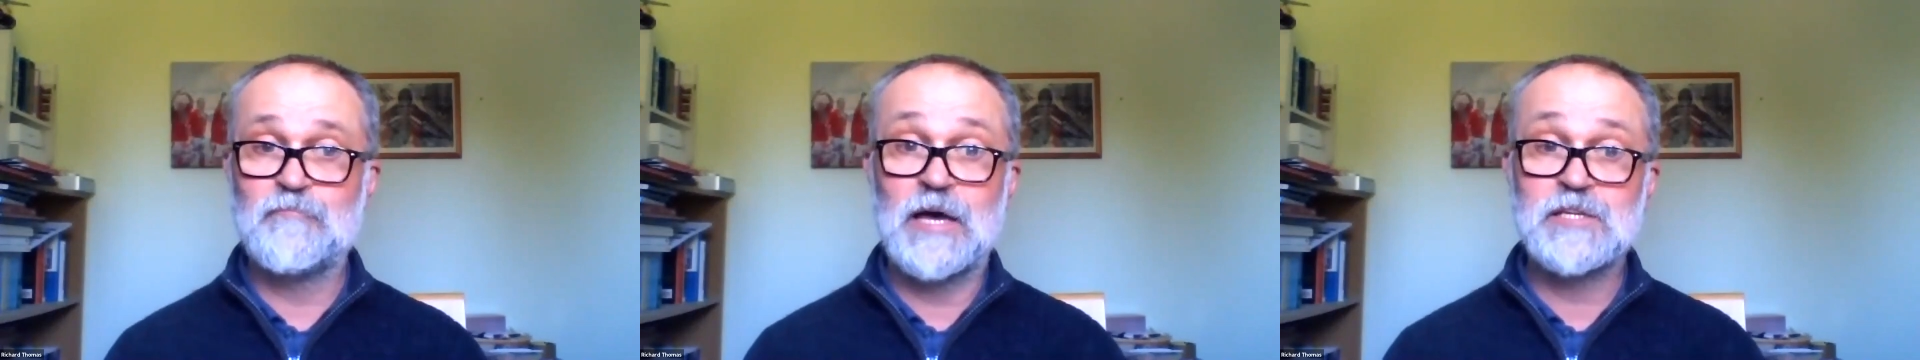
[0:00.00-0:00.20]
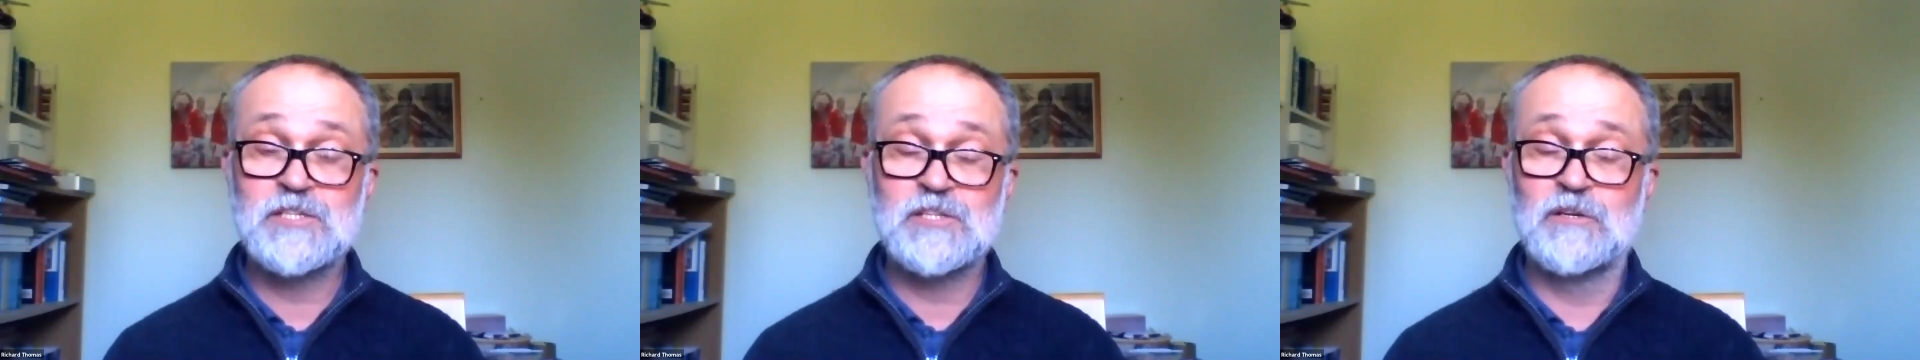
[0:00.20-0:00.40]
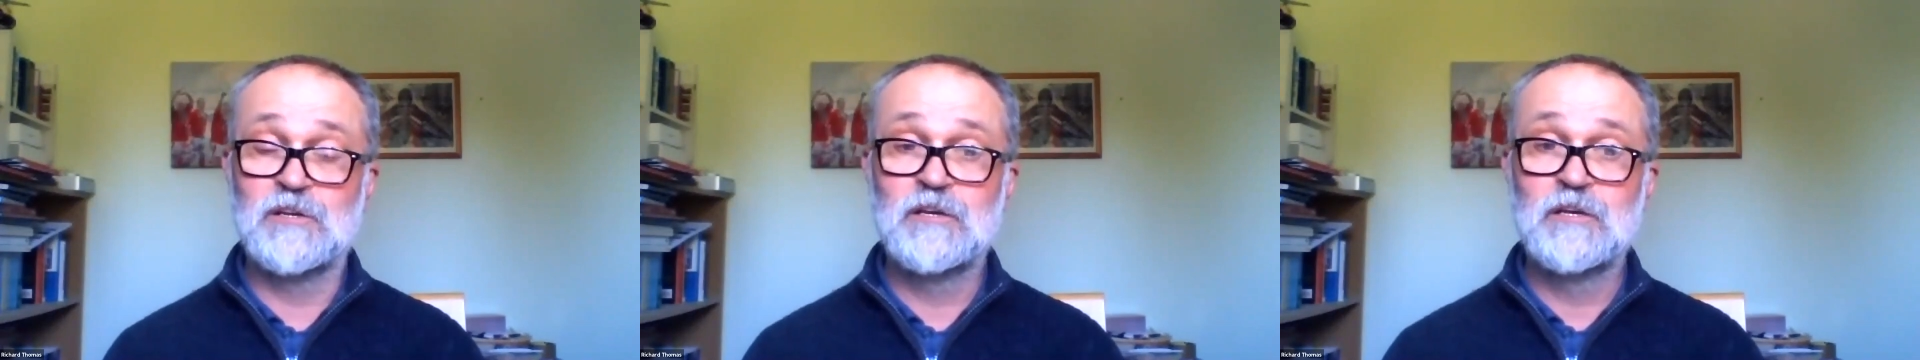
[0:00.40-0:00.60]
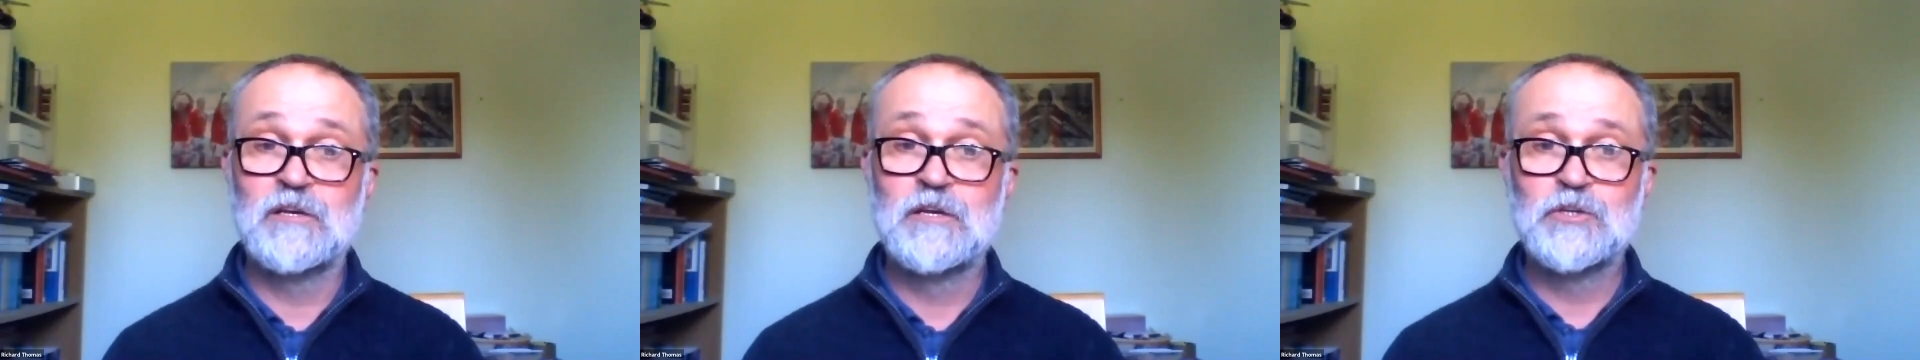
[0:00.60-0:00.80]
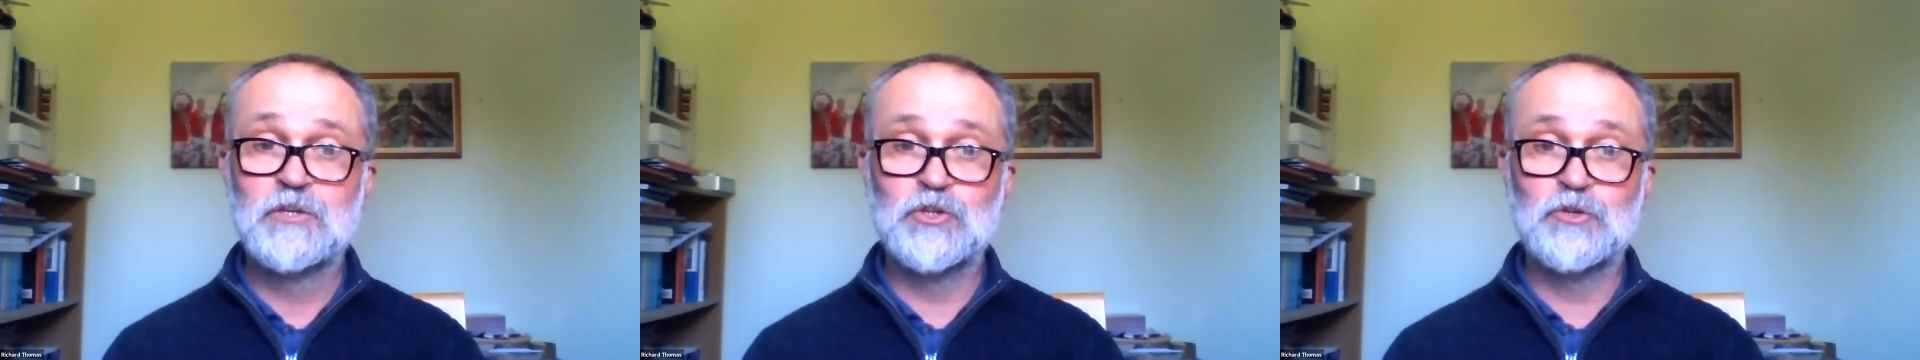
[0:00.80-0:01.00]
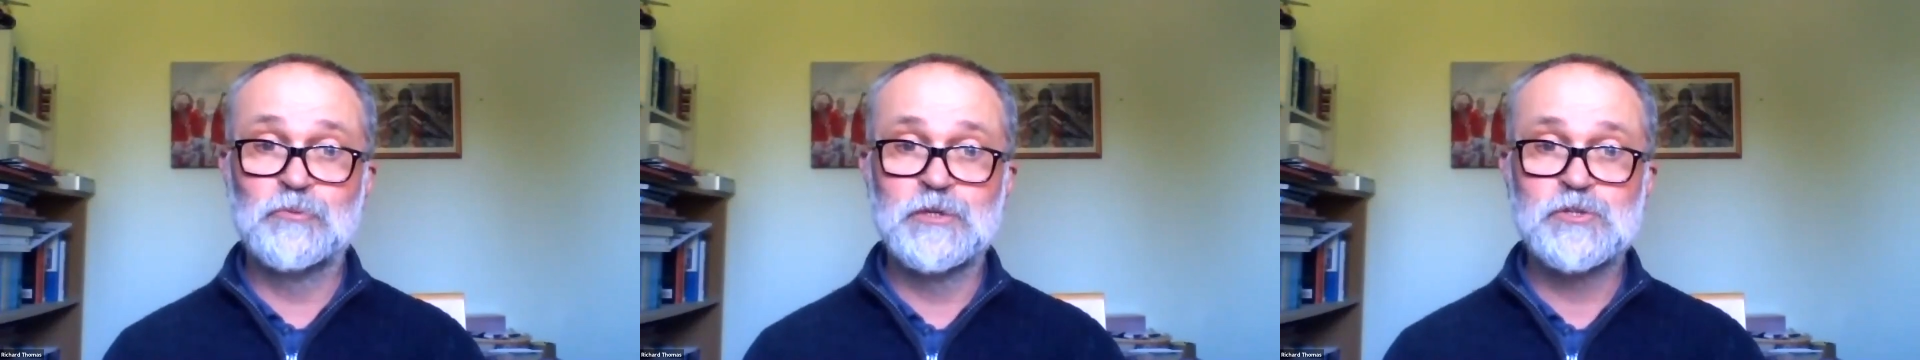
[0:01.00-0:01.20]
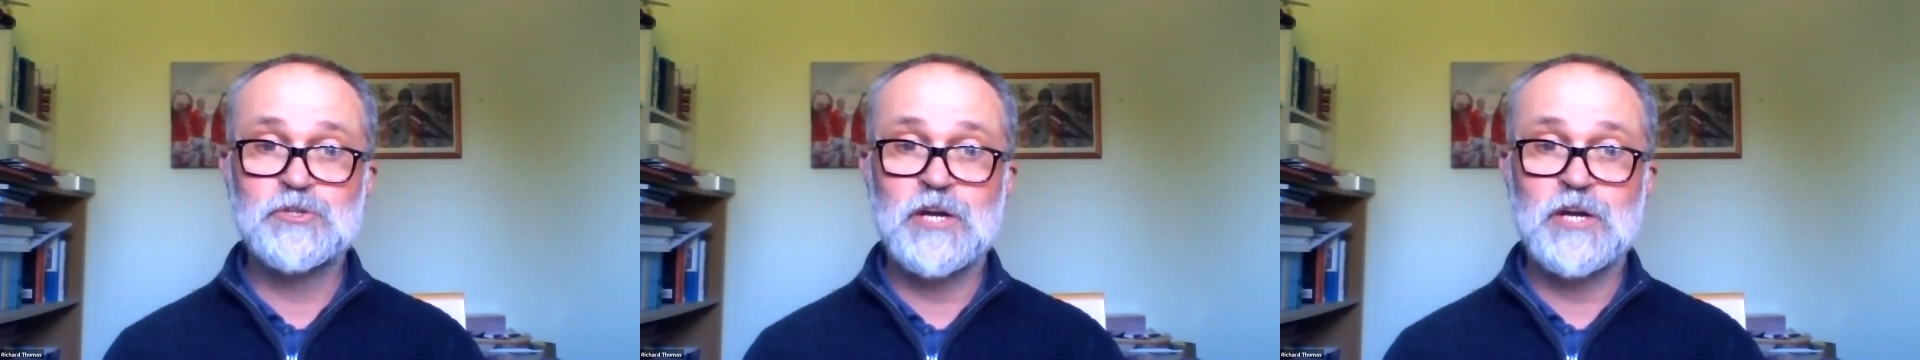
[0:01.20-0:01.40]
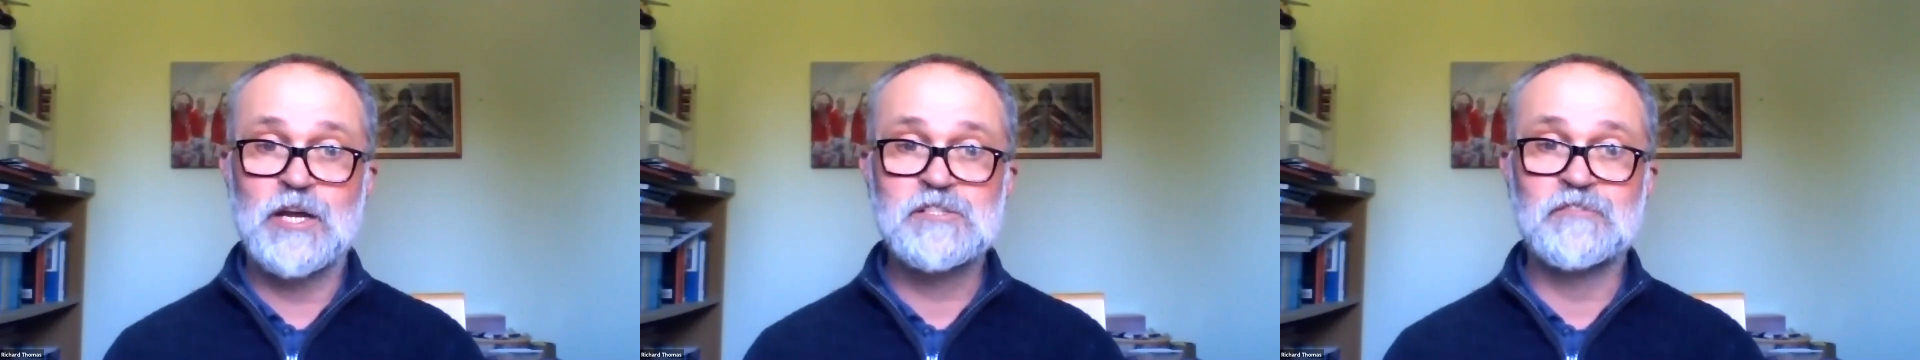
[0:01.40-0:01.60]
bat to human
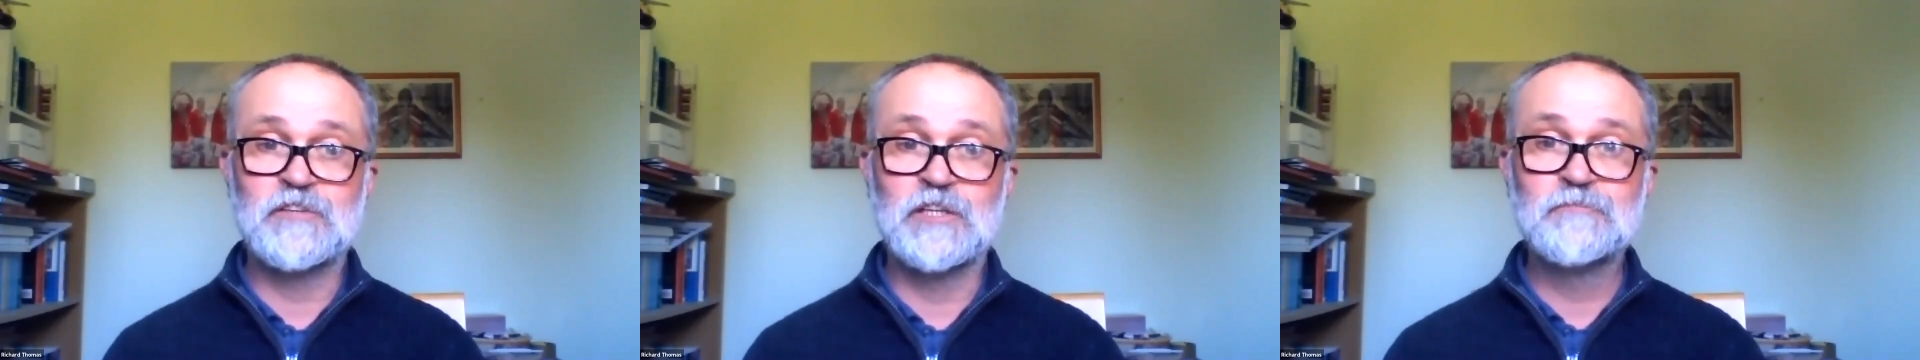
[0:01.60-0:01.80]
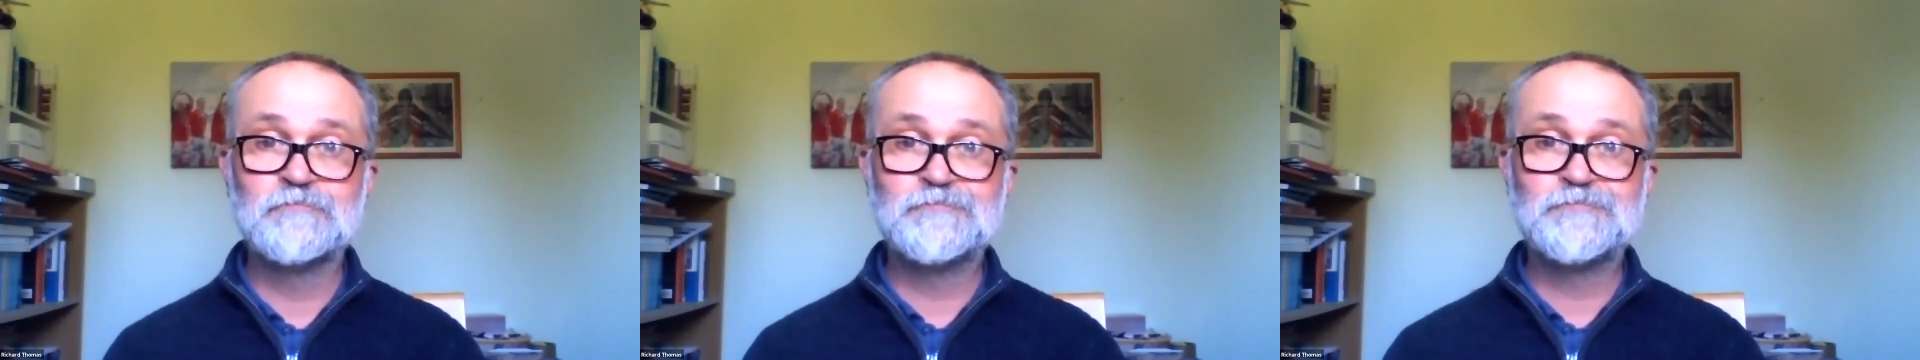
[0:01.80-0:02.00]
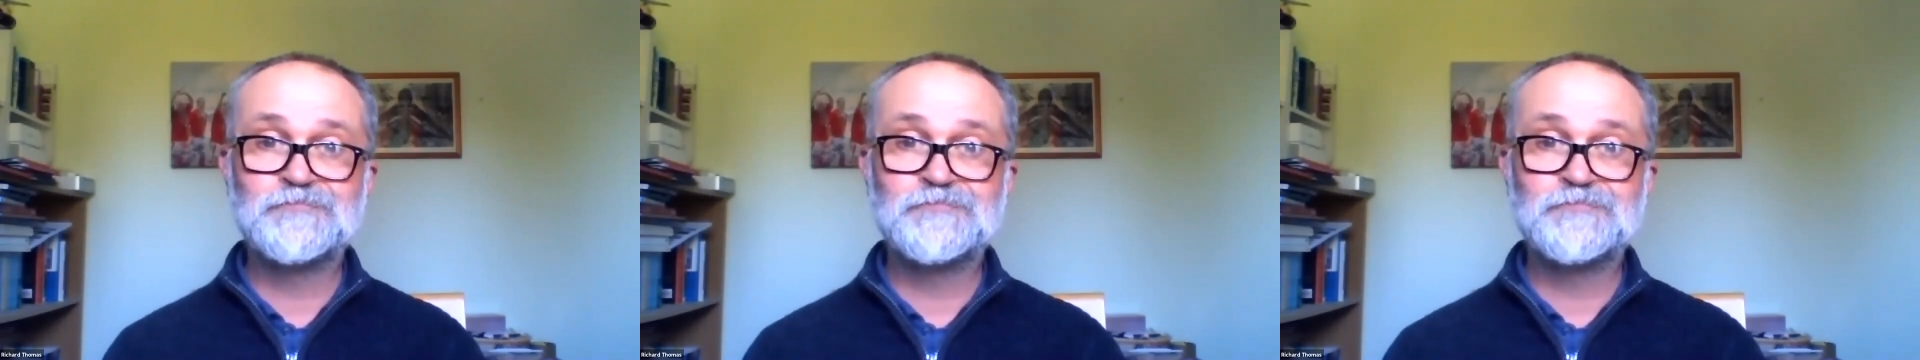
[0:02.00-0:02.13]
transfer.